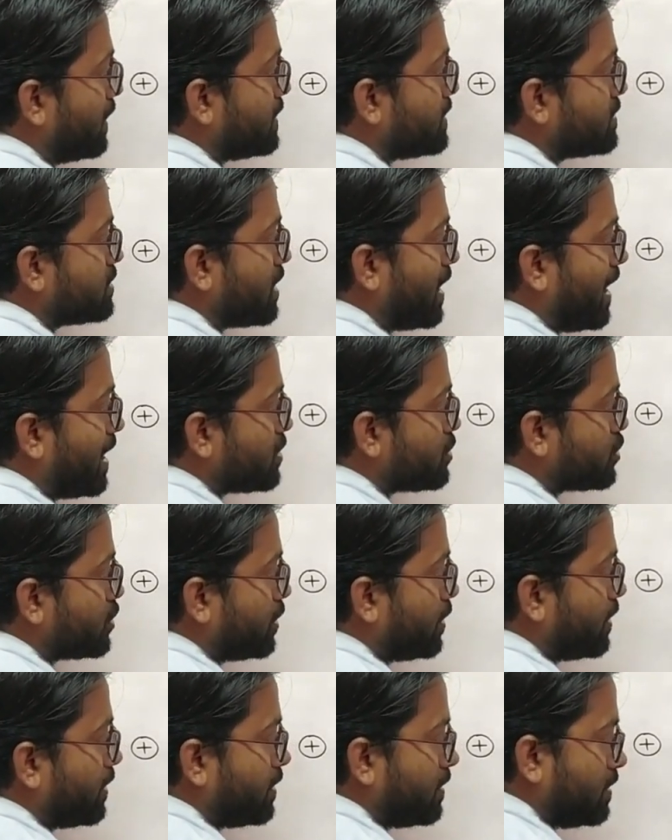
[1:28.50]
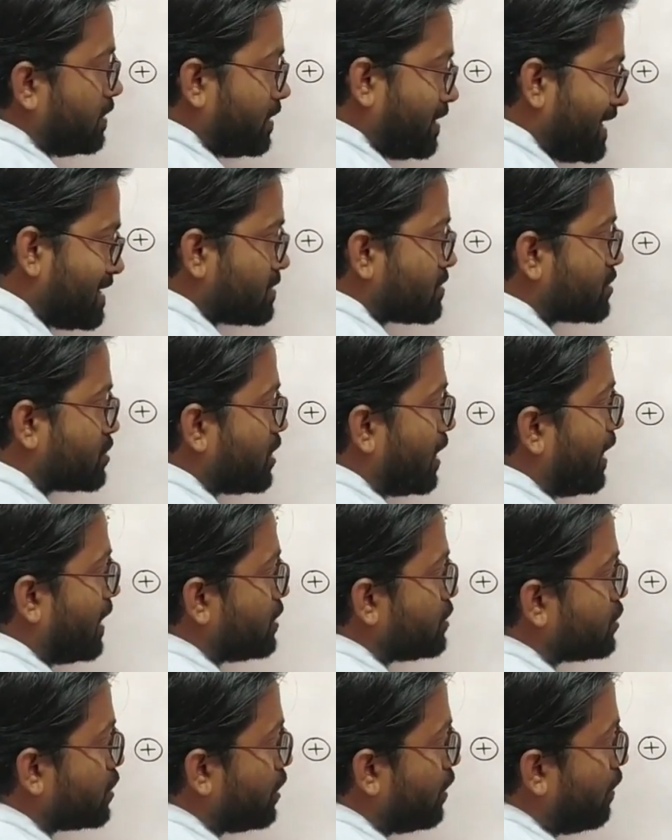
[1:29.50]
on charge, test
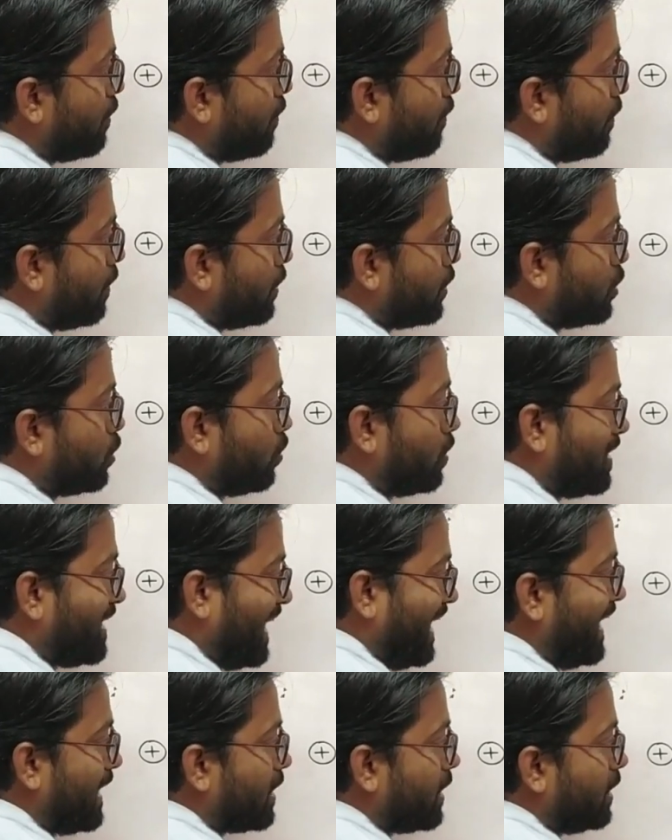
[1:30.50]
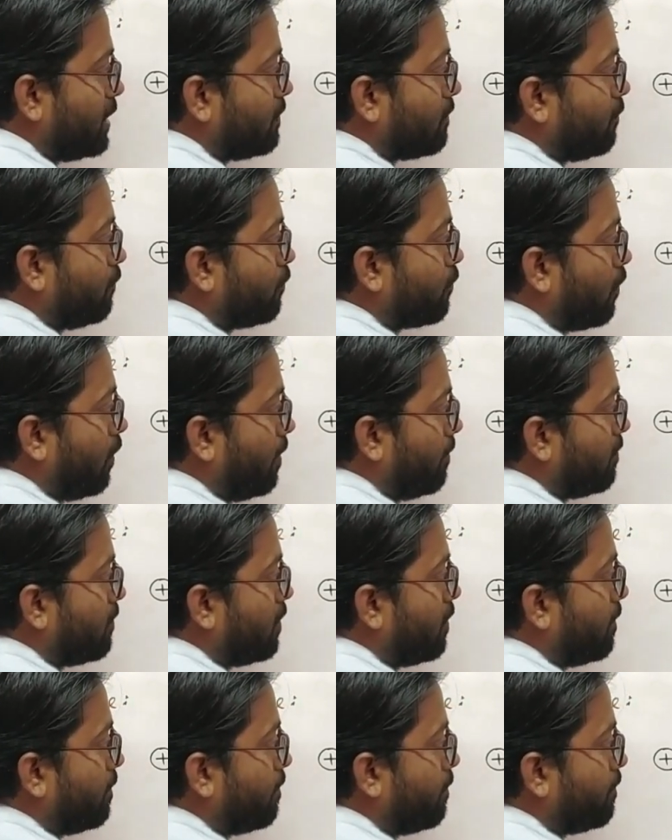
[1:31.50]
charge, to take it
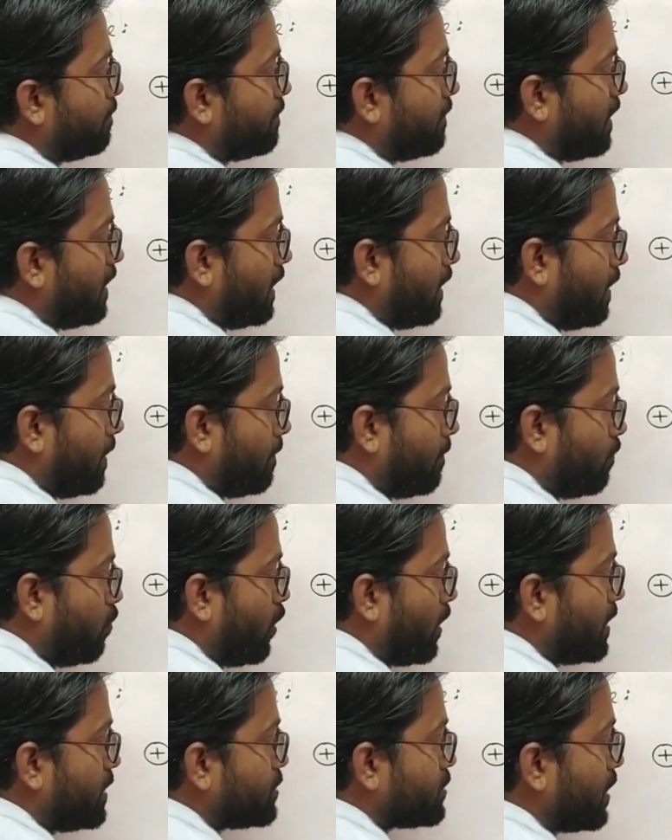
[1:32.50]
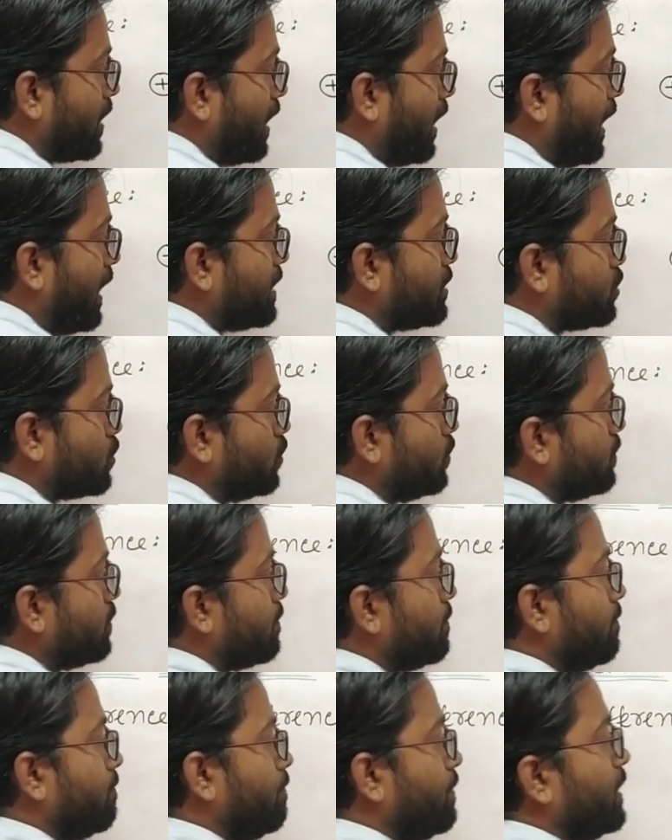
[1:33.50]
from point A to
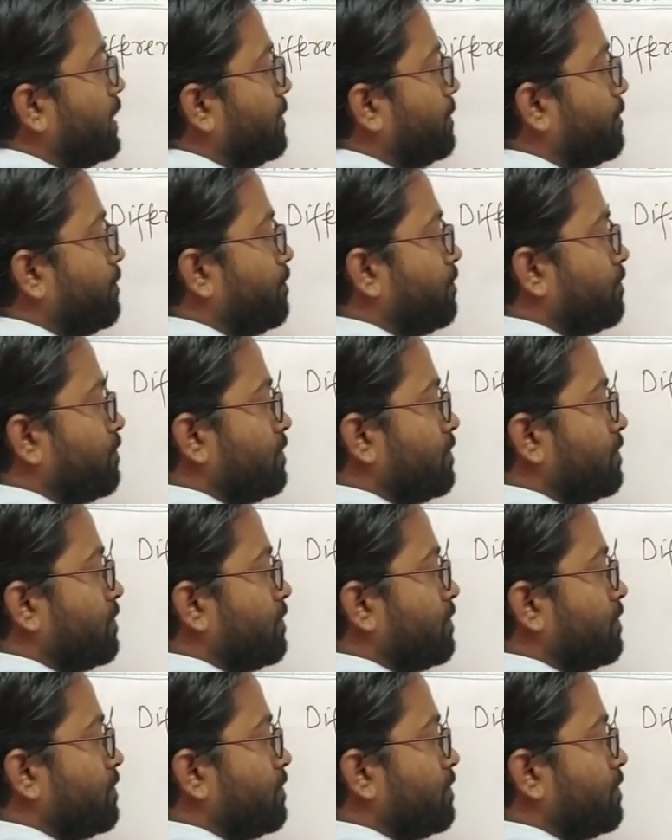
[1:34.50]
B.